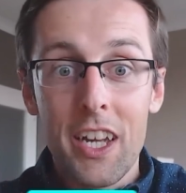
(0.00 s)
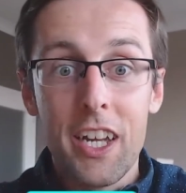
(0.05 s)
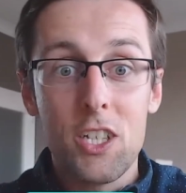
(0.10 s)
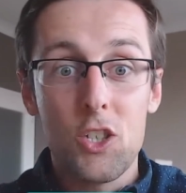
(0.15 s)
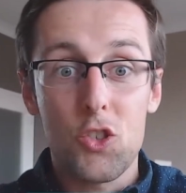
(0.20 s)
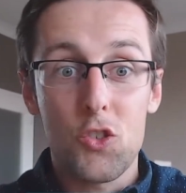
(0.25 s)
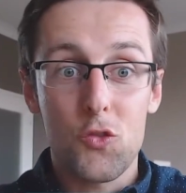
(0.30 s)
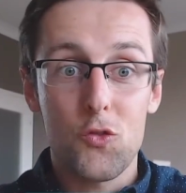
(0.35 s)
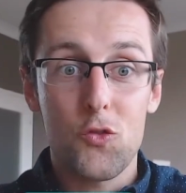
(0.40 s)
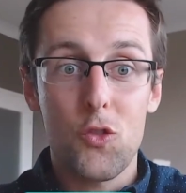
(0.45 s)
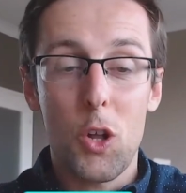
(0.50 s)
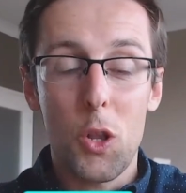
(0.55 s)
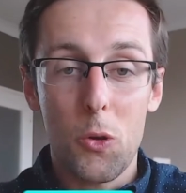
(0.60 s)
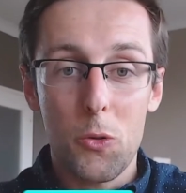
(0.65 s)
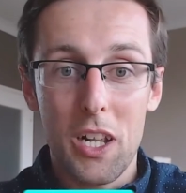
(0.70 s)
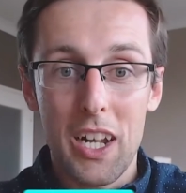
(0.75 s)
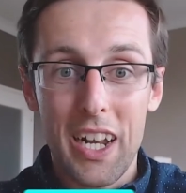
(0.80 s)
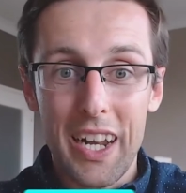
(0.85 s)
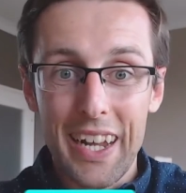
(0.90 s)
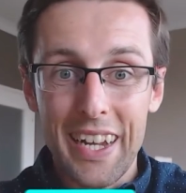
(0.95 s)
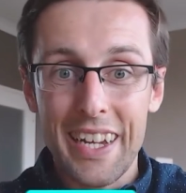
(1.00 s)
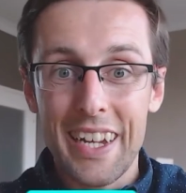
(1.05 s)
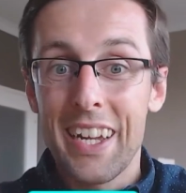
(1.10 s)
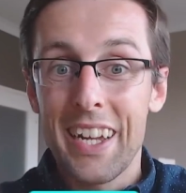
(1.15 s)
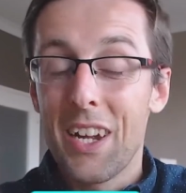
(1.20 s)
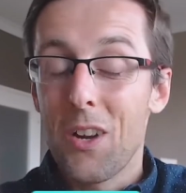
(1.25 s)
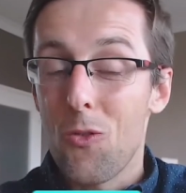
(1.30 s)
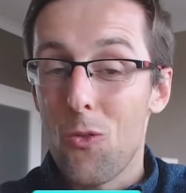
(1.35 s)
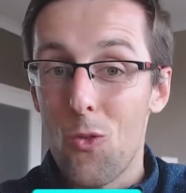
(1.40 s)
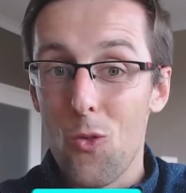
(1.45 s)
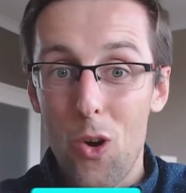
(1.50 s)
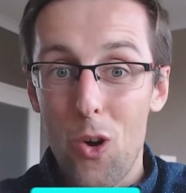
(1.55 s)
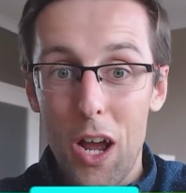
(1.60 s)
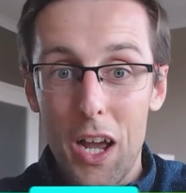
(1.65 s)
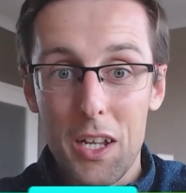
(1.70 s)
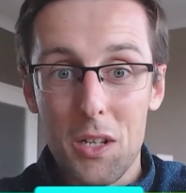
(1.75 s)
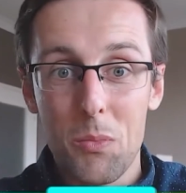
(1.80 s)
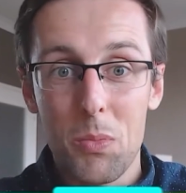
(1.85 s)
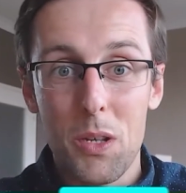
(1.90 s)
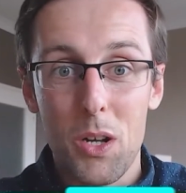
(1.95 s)
just follow the link
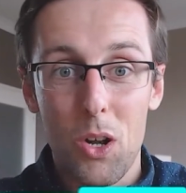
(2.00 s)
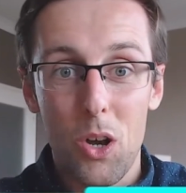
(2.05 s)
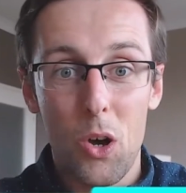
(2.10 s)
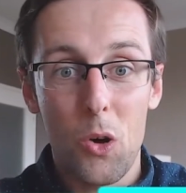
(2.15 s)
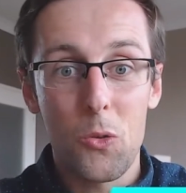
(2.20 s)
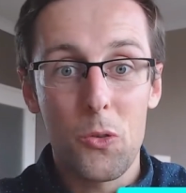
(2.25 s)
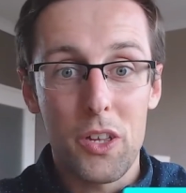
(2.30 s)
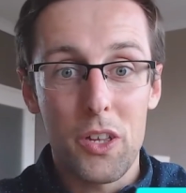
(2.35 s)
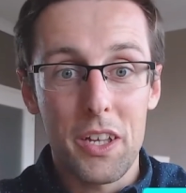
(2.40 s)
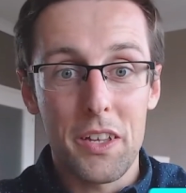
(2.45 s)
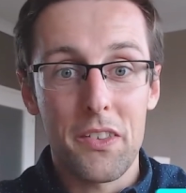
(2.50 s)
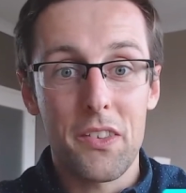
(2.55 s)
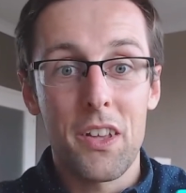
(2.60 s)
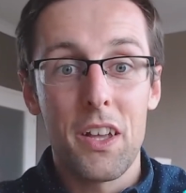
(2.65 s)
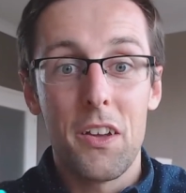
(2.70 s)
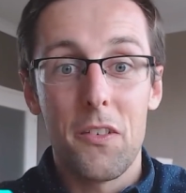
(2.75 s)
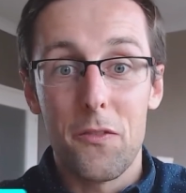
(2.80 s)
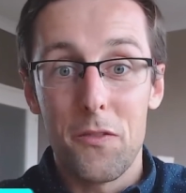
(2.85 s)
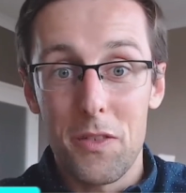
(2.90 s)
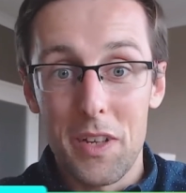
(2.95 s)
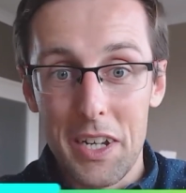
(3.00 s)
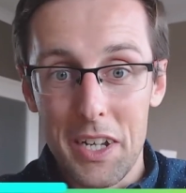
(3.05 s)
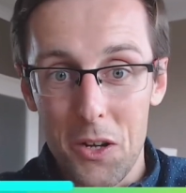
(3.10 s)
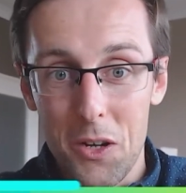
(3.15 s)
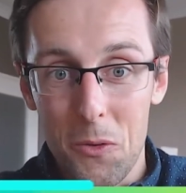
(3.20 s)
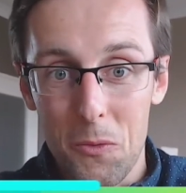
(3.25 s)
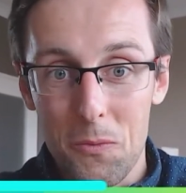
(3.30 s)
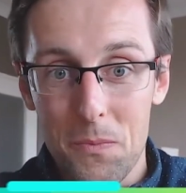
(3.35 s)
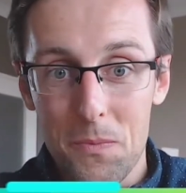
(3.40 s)
right below this video.